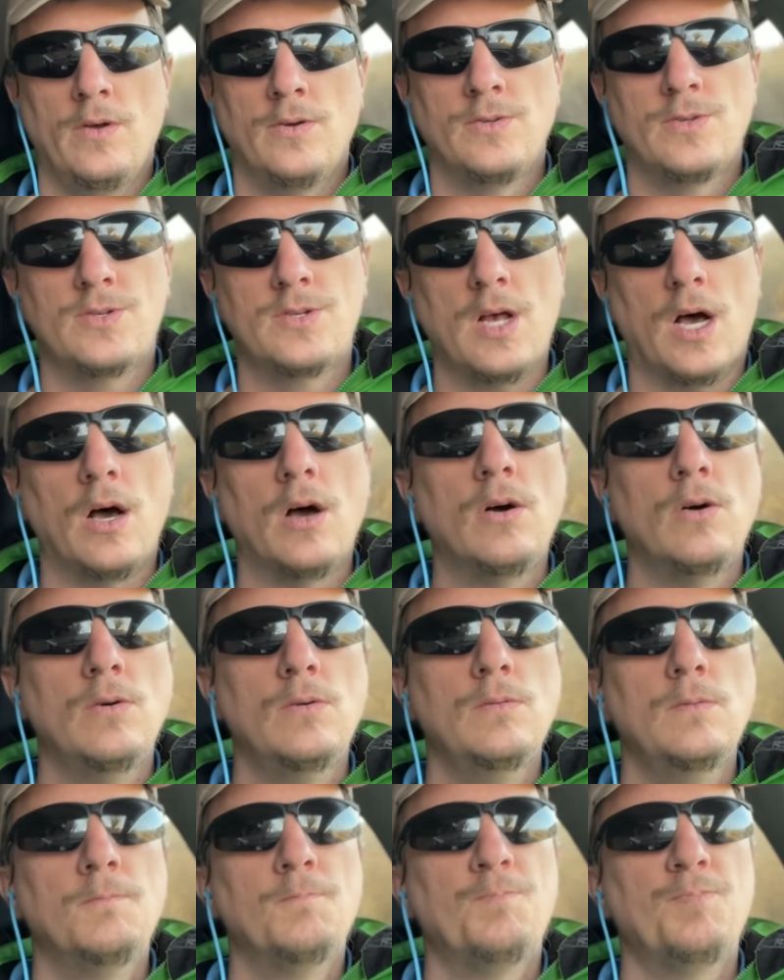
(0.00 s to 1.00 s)

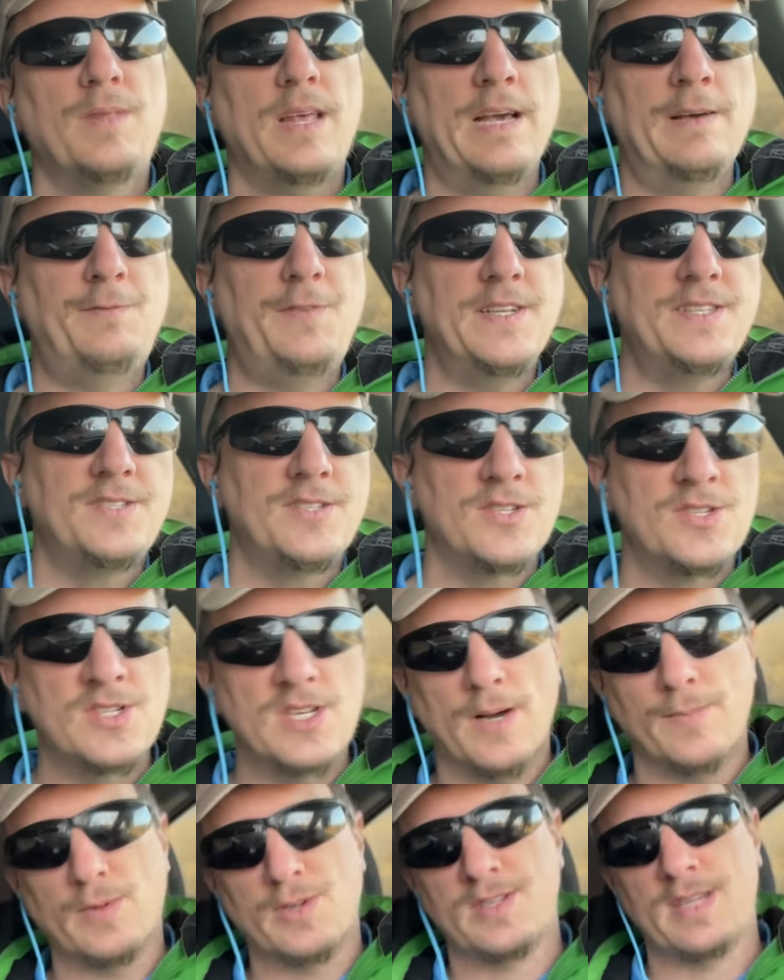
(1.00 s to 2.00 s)
So, if it's the
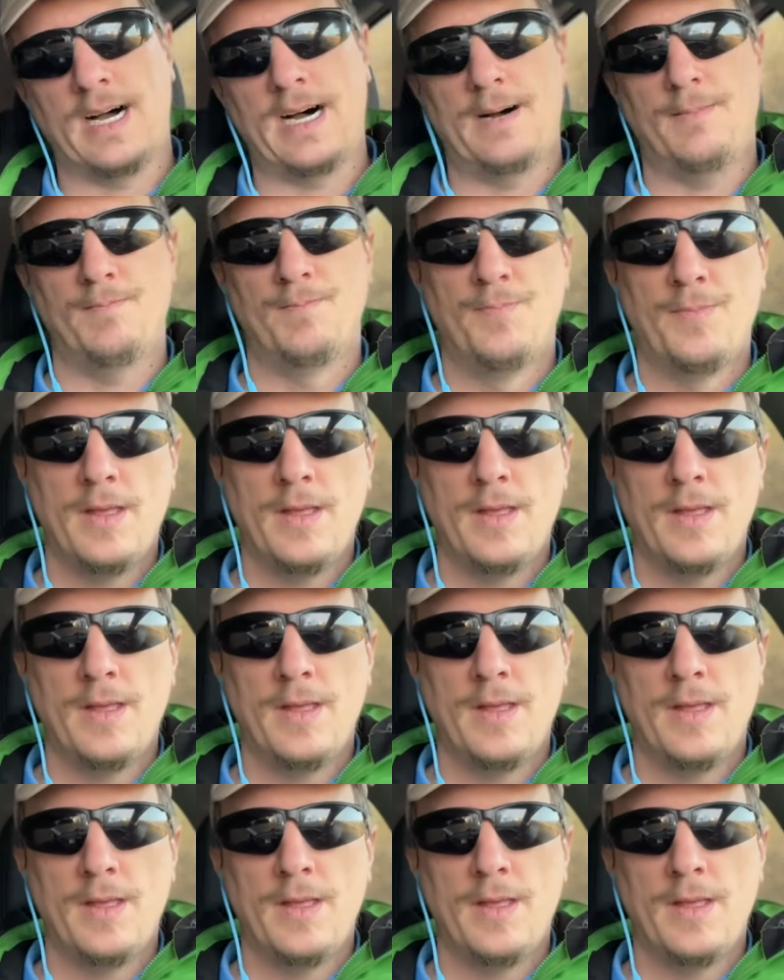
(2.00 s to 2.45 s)
summertime